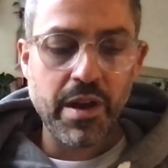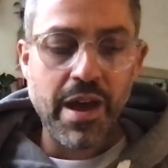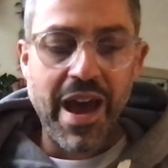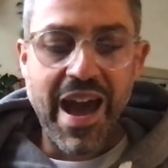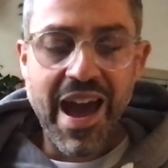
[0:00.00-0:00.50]

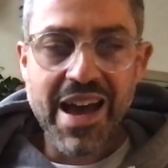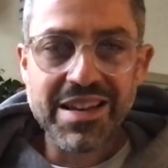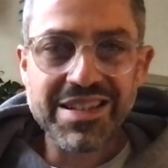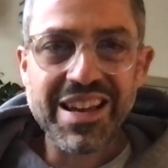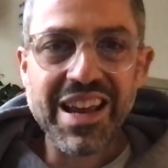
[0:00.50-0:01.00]

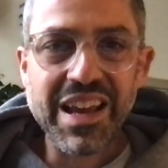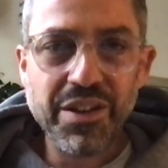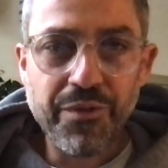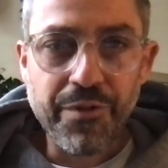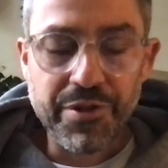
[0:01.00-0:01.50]
as
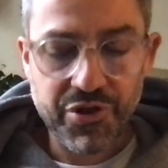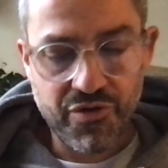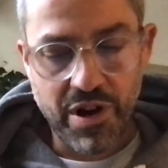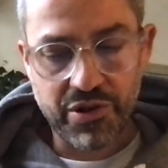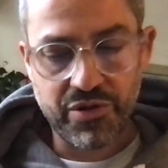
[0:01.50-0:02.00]

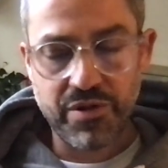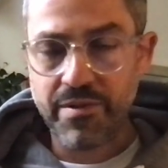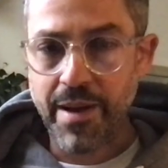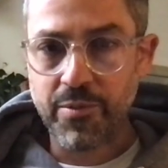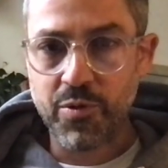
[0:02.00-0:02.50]
infrastructure,
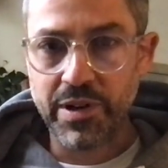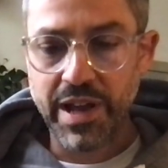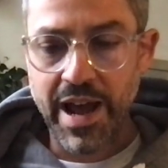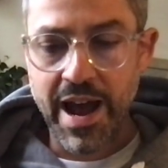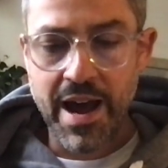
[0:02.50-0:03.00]
I'm going to
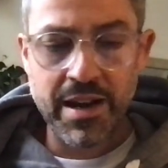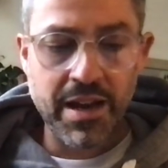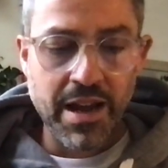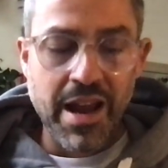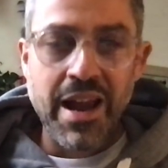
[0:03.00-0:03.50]
add,
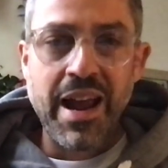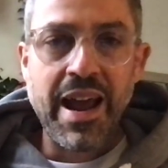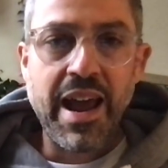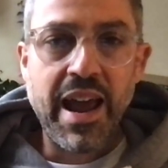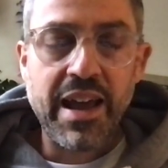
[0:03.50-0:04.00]

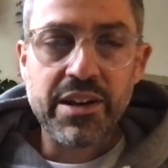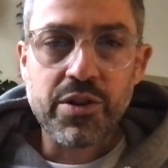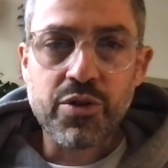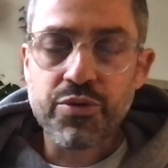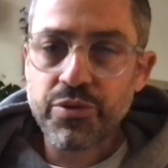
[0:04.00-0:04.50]
and
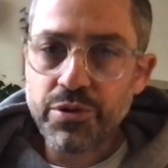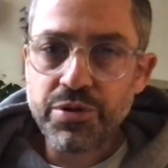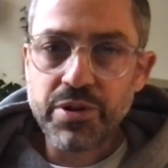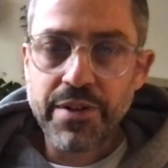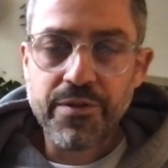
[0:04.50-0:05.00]

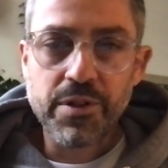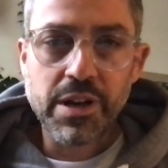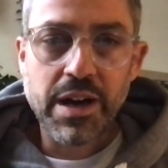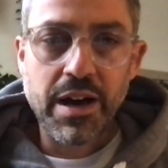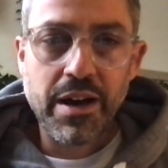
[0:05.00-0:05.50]
crucially for
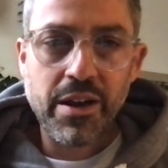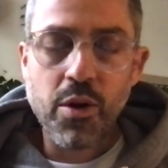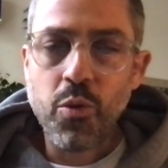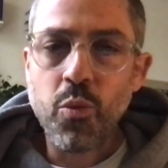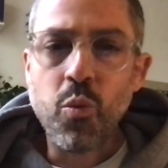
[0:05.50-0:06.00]
Lacan,
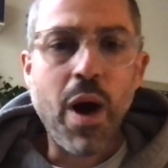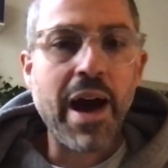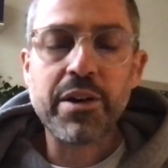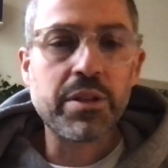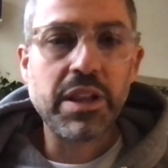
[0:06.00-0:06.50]

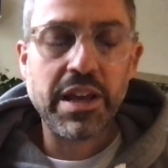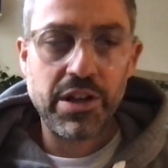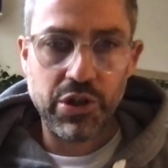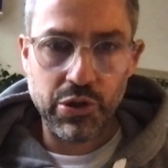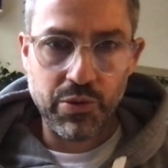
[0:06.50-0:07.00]
wildly
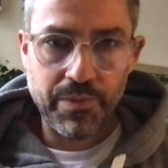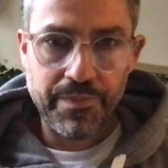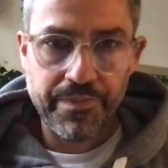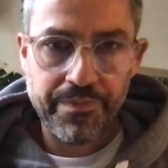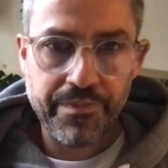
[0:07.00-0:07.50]
anew.
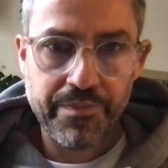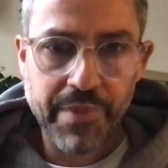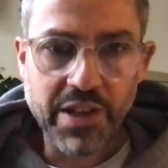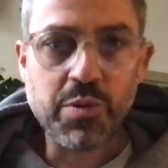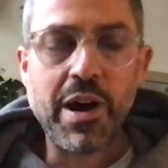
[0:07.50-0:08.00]

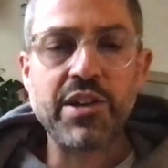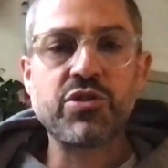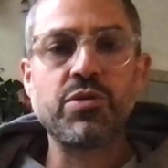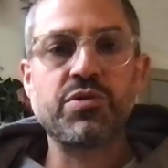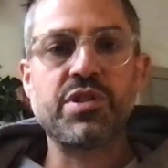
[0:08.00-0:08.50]
That's why I
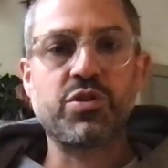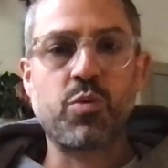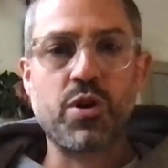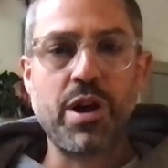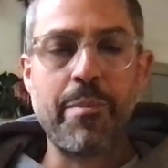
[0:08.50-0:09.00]
choose this
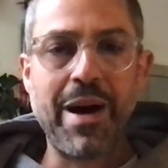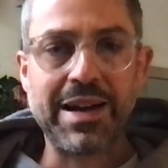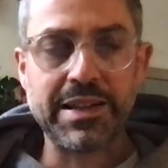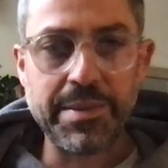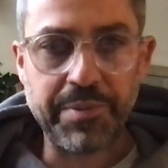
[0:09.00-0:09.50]
word
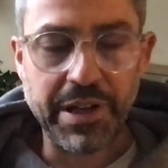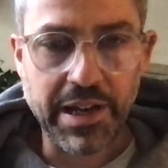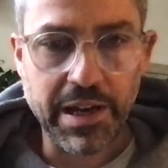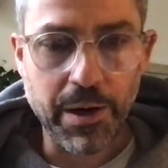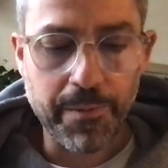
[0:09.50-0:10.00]
apocalyptic
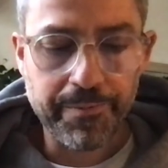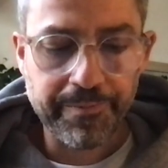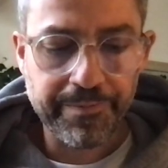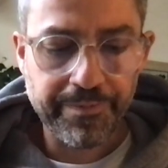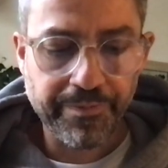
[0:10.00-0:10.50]
here.
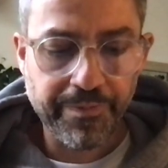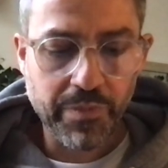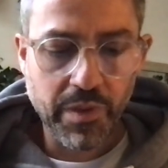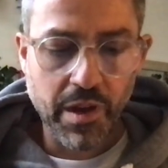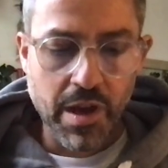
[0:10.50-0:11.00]

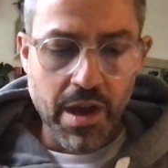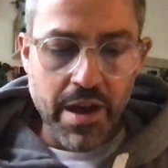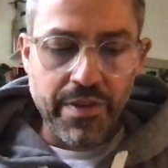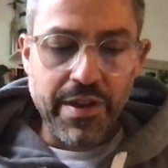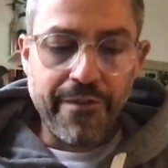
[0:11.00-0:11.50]

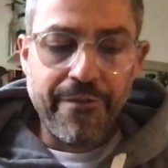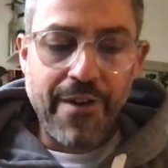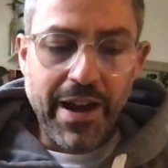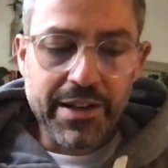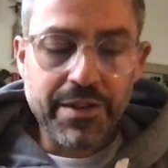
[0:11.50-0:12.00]
The
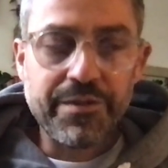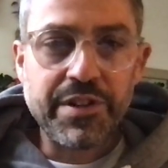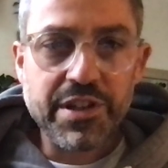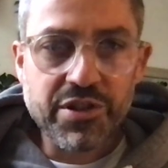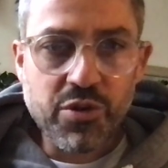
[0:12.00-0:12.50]
effect of
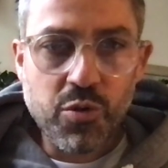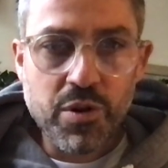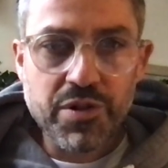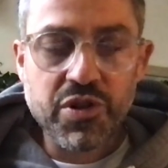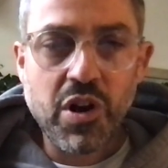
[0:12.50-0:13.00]

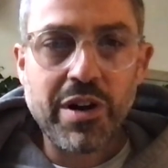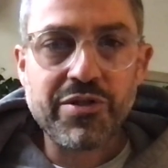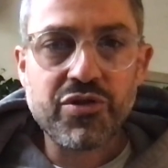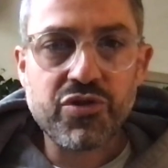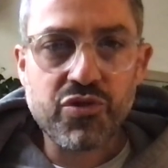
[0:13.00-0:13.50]
discourse on
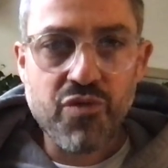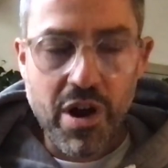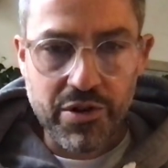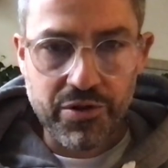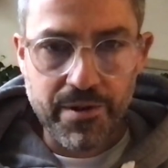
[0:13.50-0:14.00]

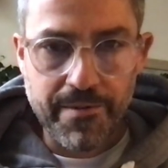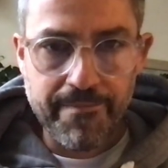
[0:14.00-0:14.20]
structure